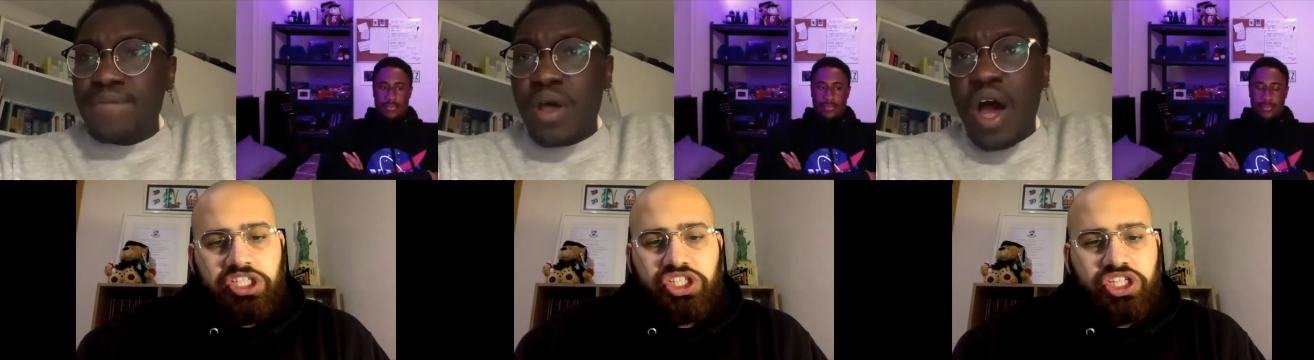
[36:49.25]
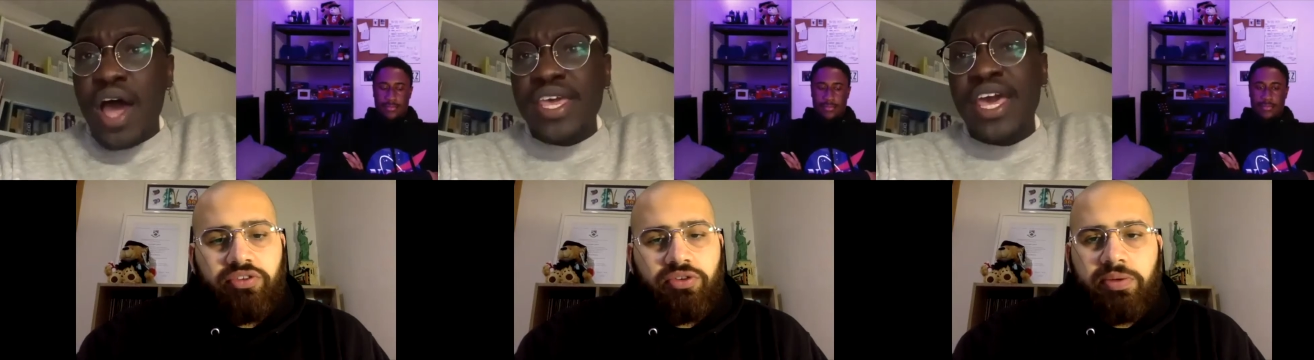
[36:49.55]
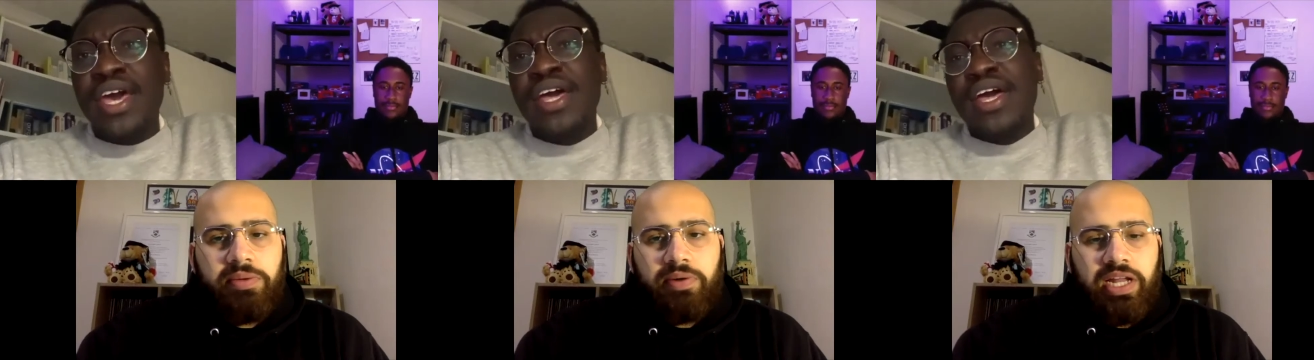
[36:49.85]
Speaker 1: in ah, general. Uh,
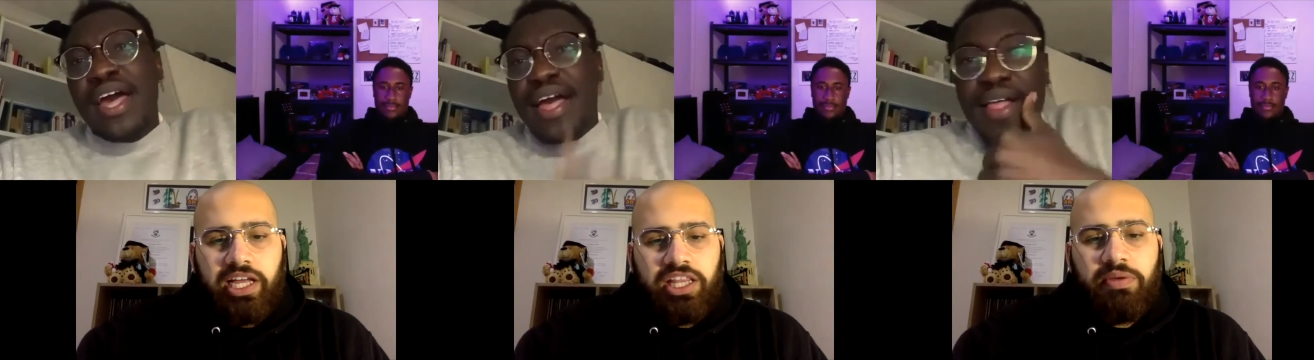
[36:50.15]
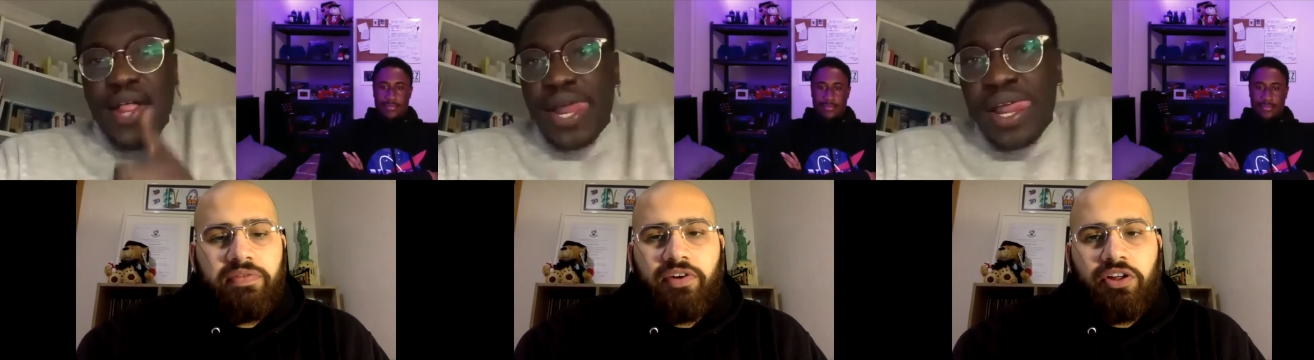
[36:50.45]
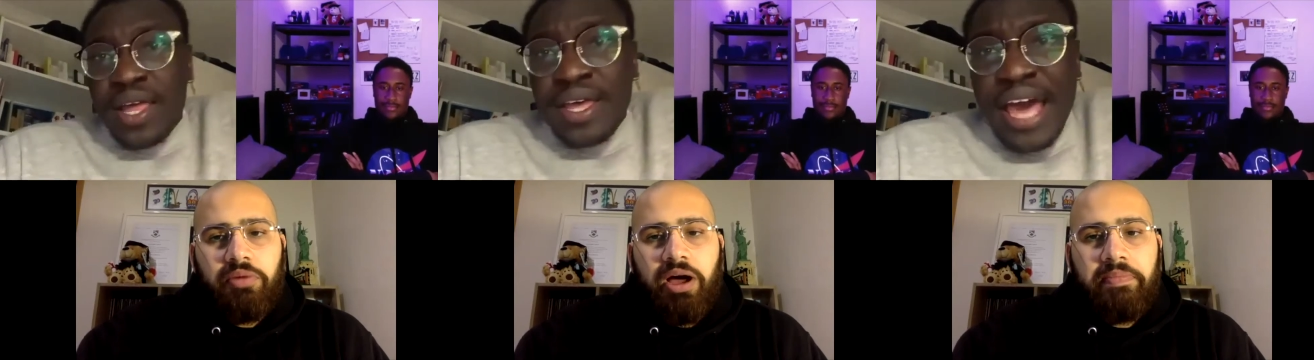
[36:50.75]
yeah. But like, let me
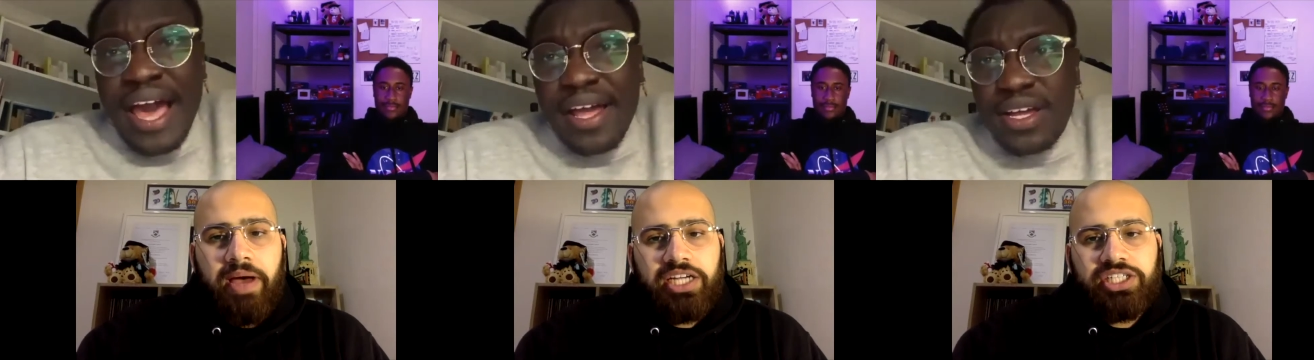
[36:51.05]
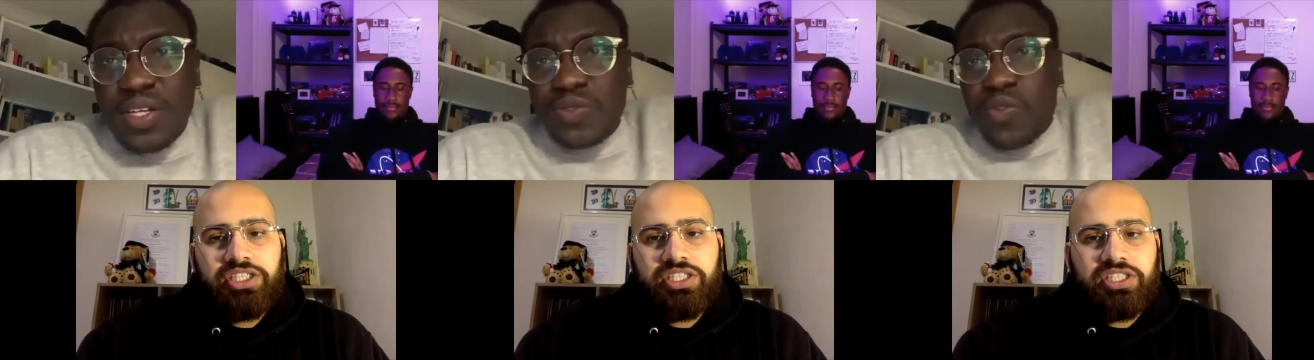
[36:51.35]
follow my passions